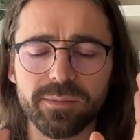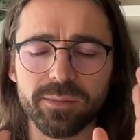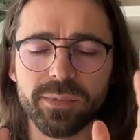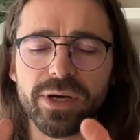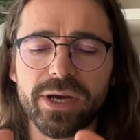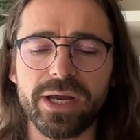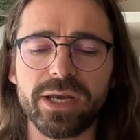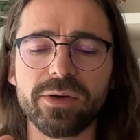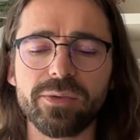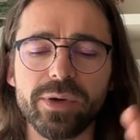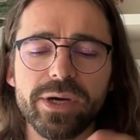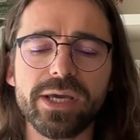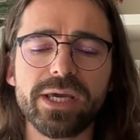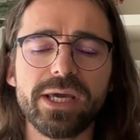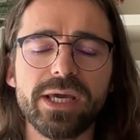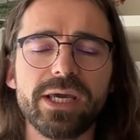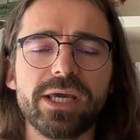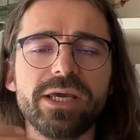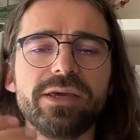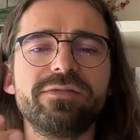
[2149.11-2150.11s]
But anyway,
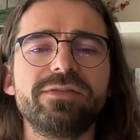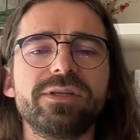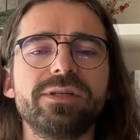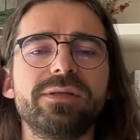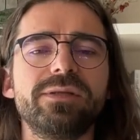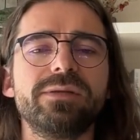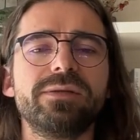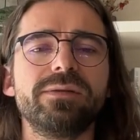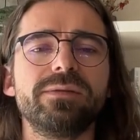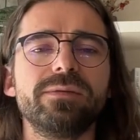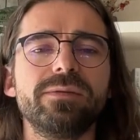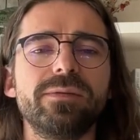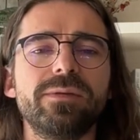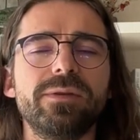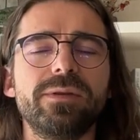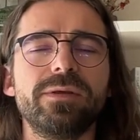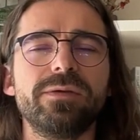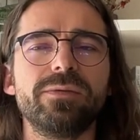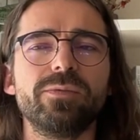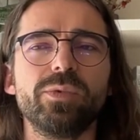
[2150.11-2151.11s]
even
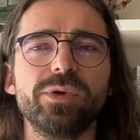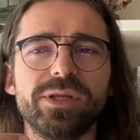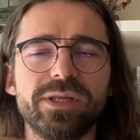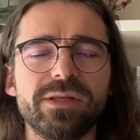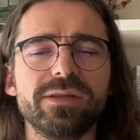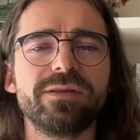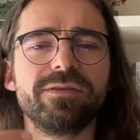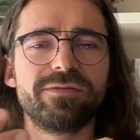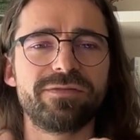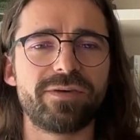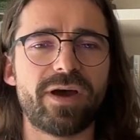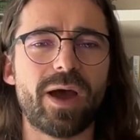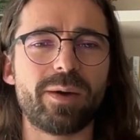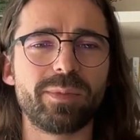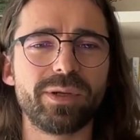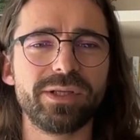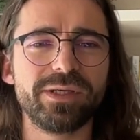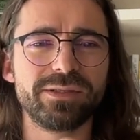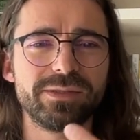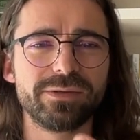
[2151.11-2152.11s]
within the
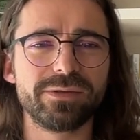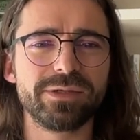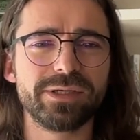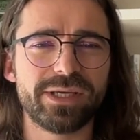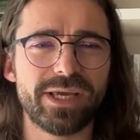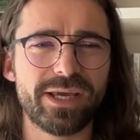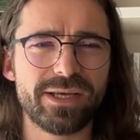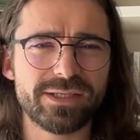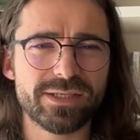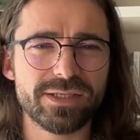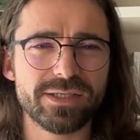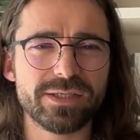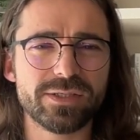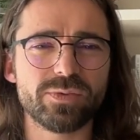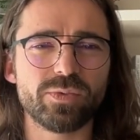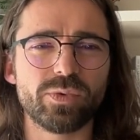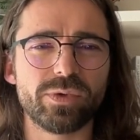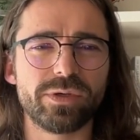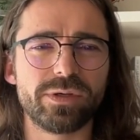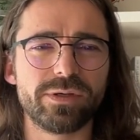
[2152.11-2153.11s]
family, there are
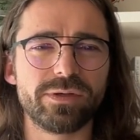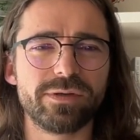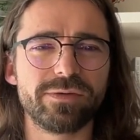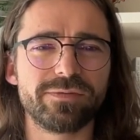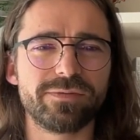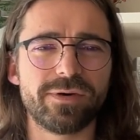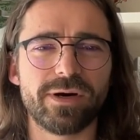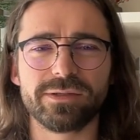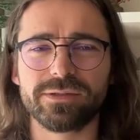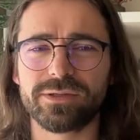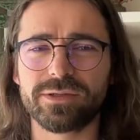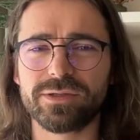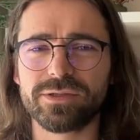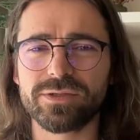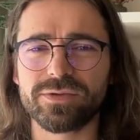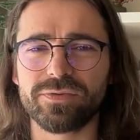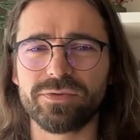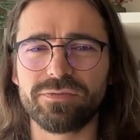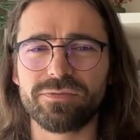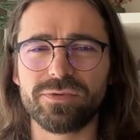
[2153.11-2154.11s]
cases where
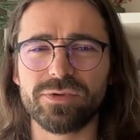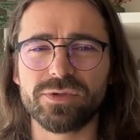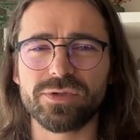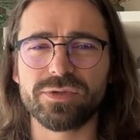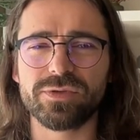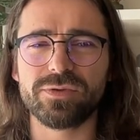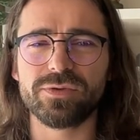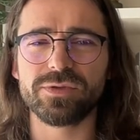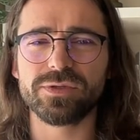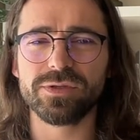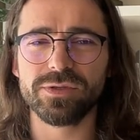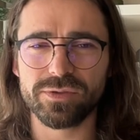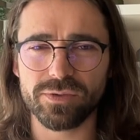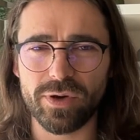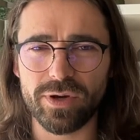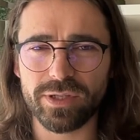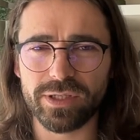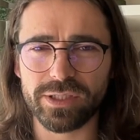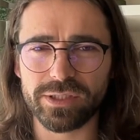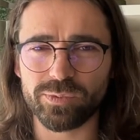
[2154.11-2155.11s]
fathers refuse to use the
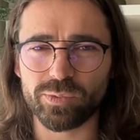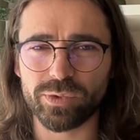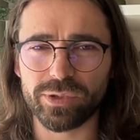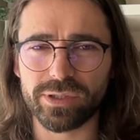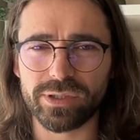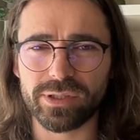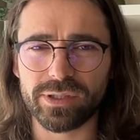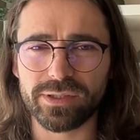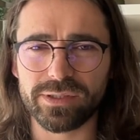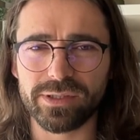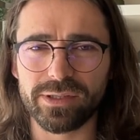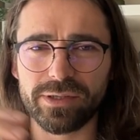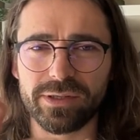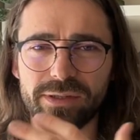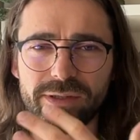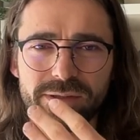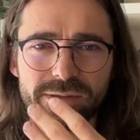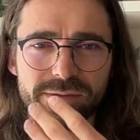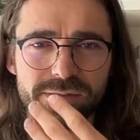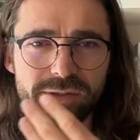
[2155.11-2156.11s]
toilet, where
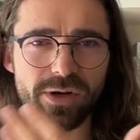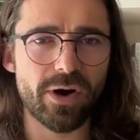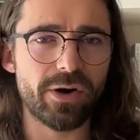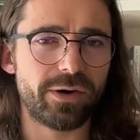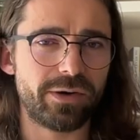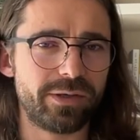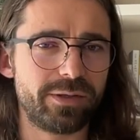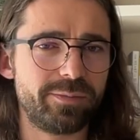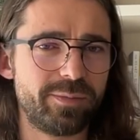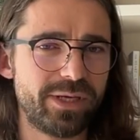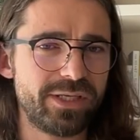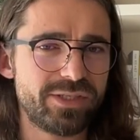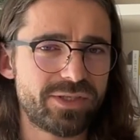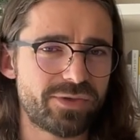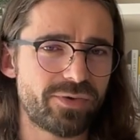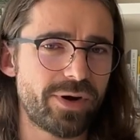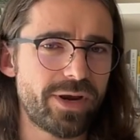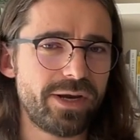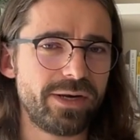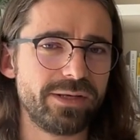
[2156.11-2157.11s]
their daughter
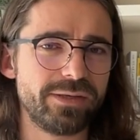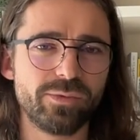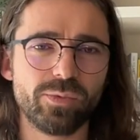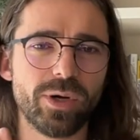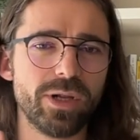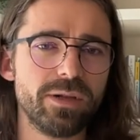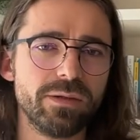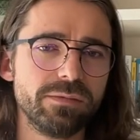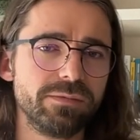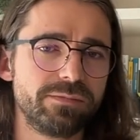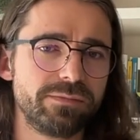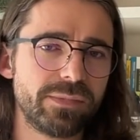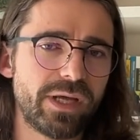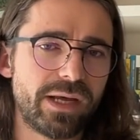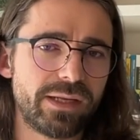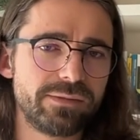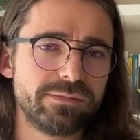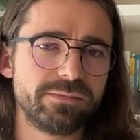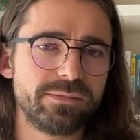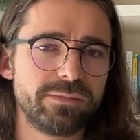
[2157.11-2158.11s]
menstruated. Well,
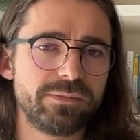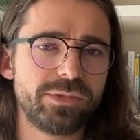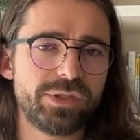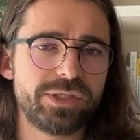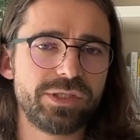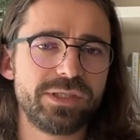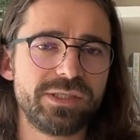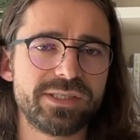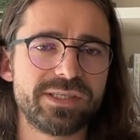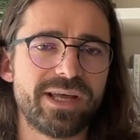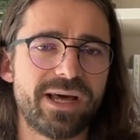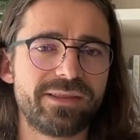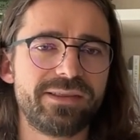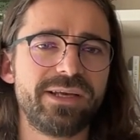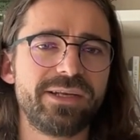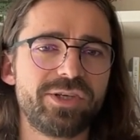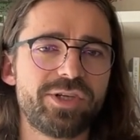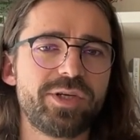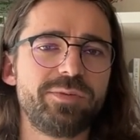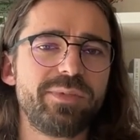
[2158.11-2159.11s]
not it's not
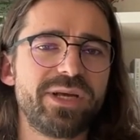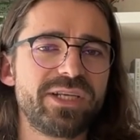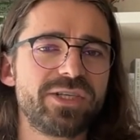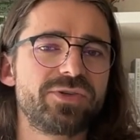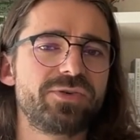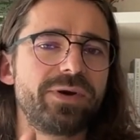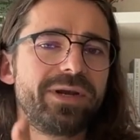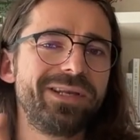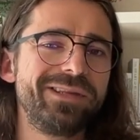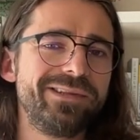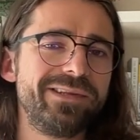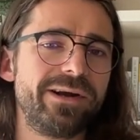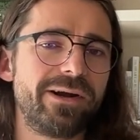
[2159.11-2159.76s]
that she menstruated